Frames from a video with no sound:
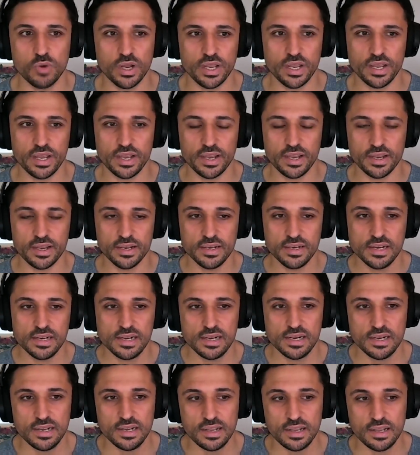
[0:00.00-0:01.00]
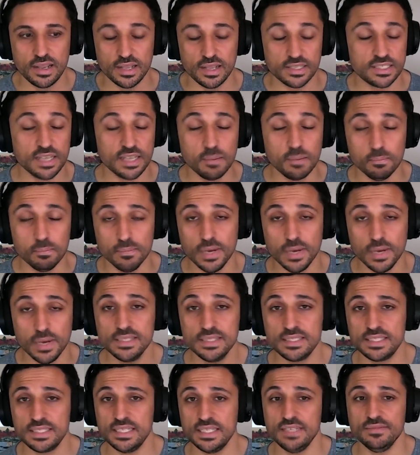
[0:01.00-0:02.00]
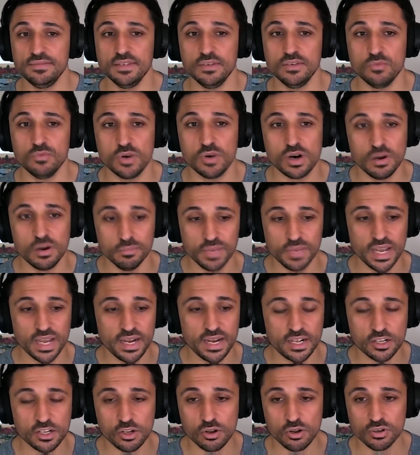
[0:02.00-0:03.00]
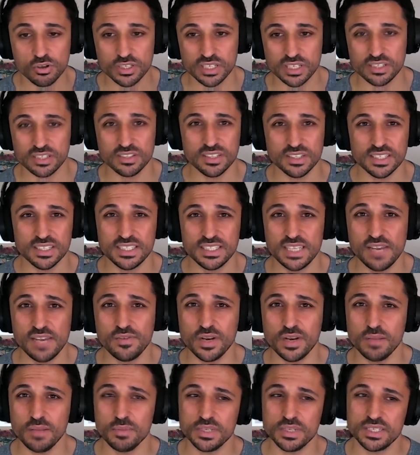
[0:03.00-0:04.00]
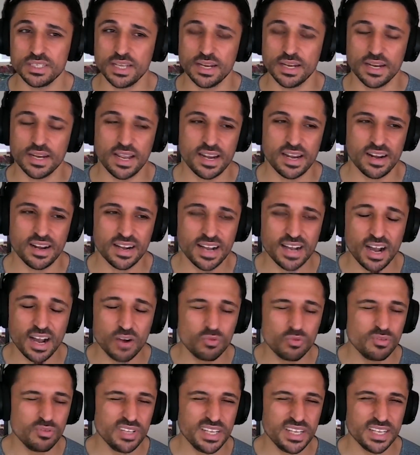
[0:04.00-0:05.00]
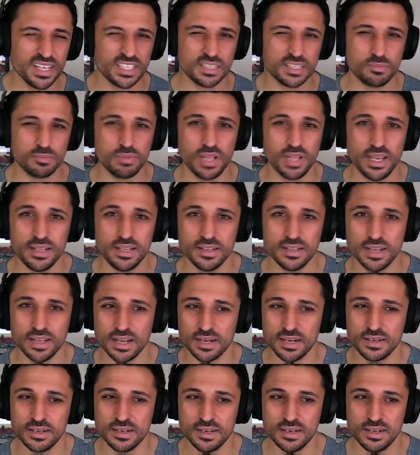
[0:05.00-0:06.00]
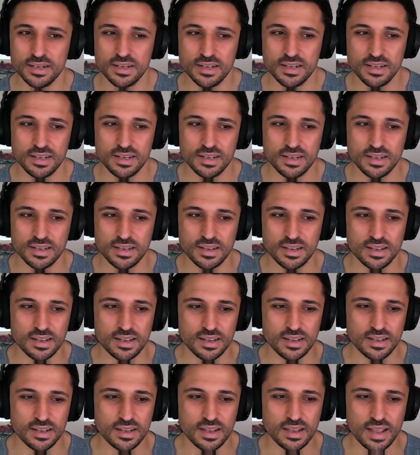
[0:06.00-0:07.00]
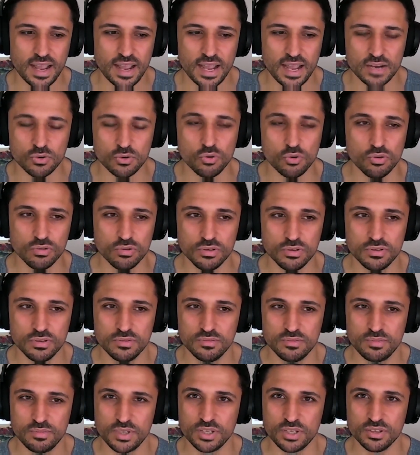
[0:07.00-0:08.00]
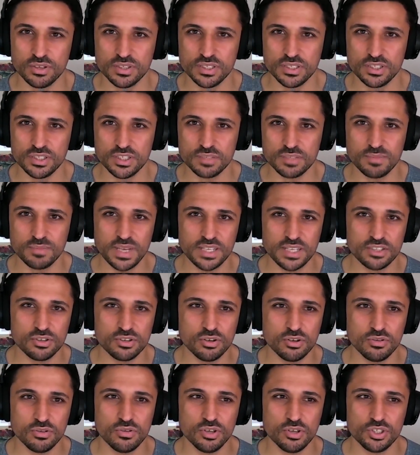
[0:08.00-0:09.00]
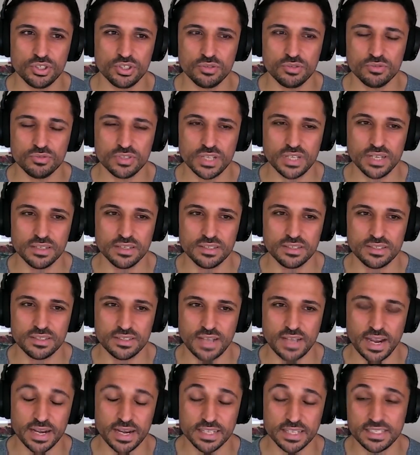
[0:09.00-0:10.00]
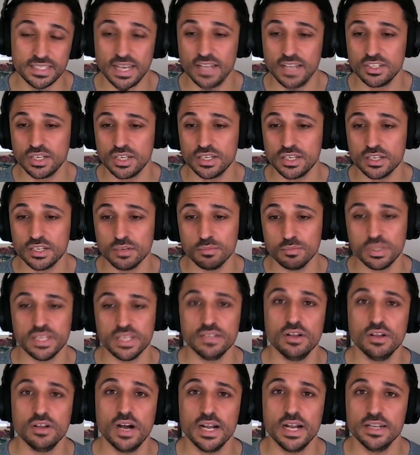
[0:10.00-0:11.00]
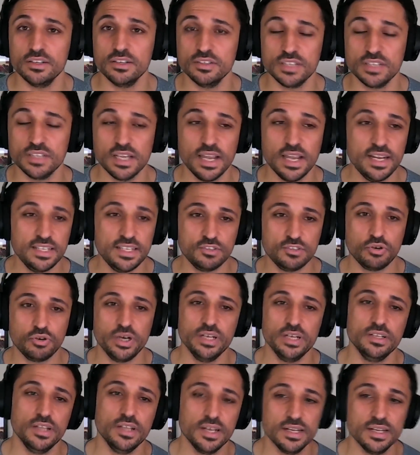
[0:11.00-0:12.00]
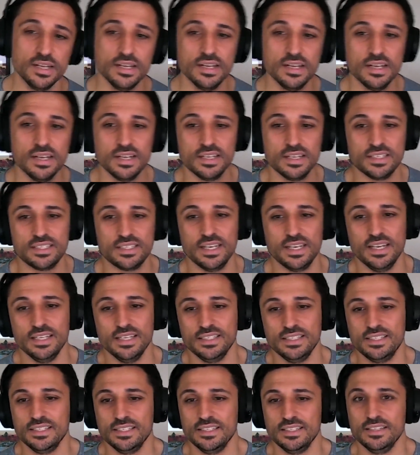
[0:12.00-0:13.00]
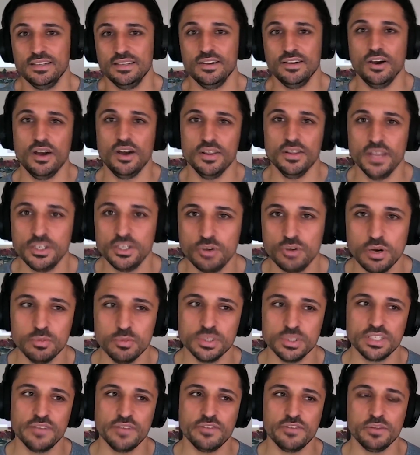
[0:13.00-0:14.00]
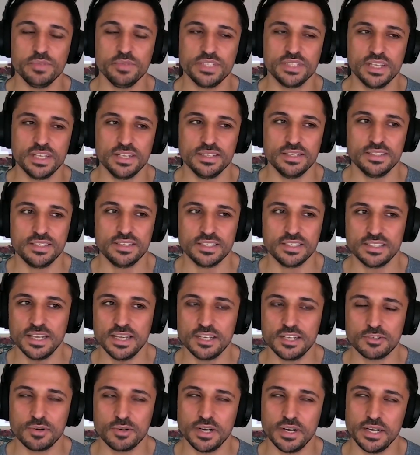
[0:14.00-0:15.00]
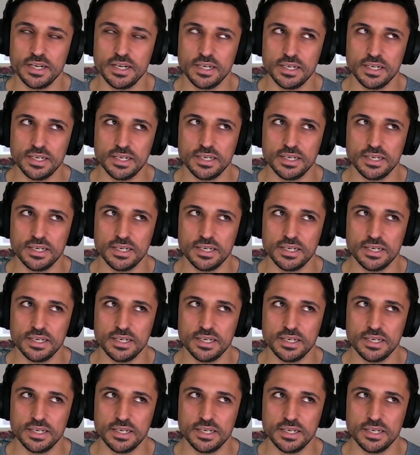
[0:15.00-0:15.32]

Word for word: where and some months even where I'm getting closer to the 70%. And I can't really explain that at all because it just makes no logical sense. And it sounds like a complete lie because any trader that says uh, they trade with 70% success rate,